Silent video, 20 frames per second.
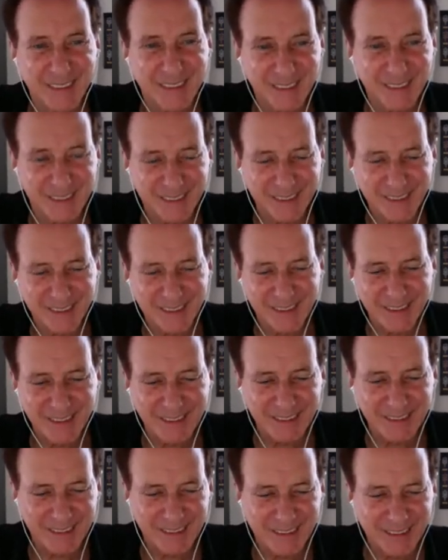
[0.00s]

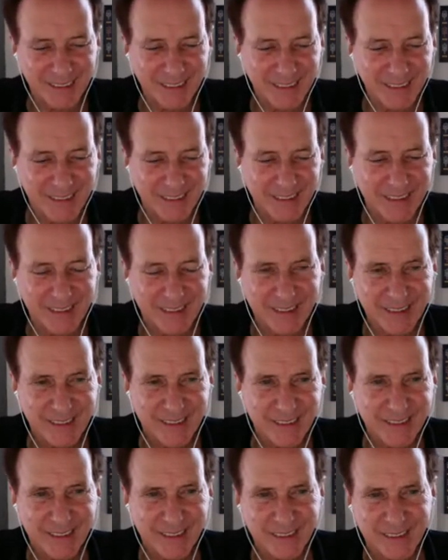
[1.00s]

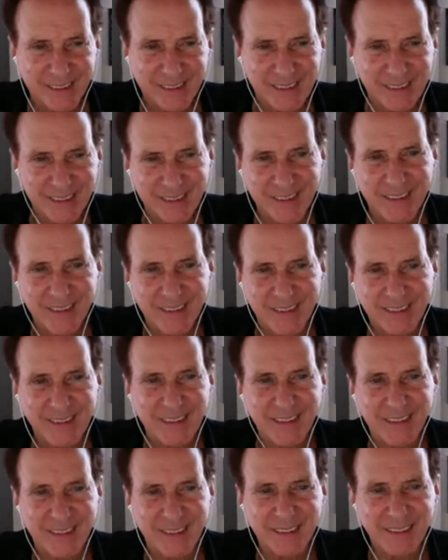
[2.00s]

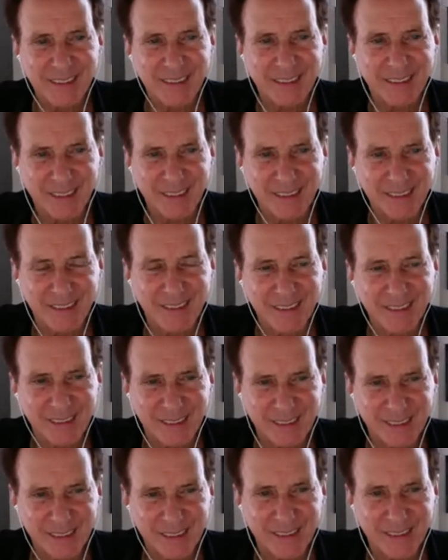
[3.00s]

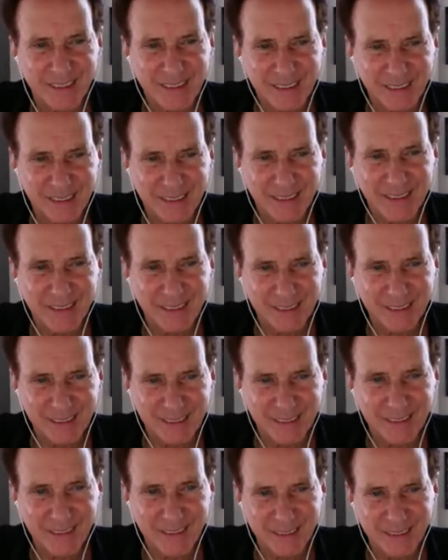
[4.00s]

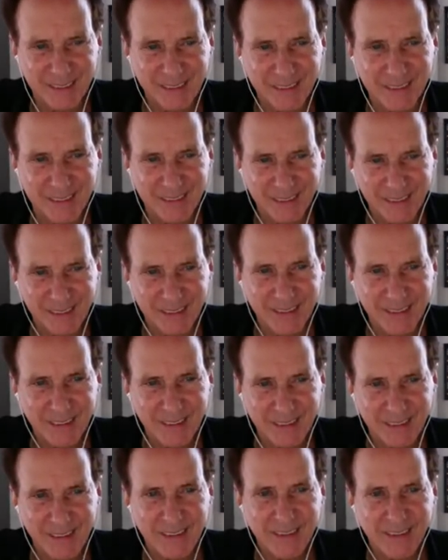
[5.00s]

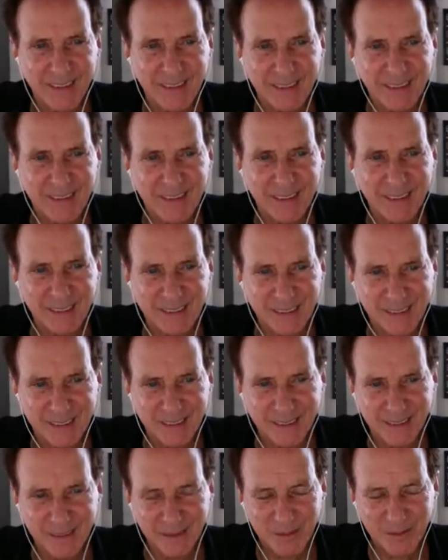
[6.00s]

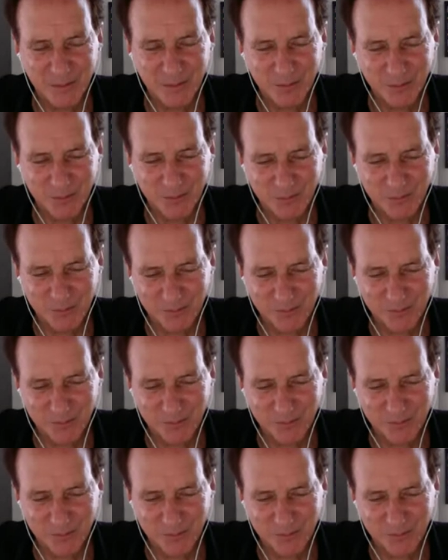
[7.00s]
The person shown says nothing.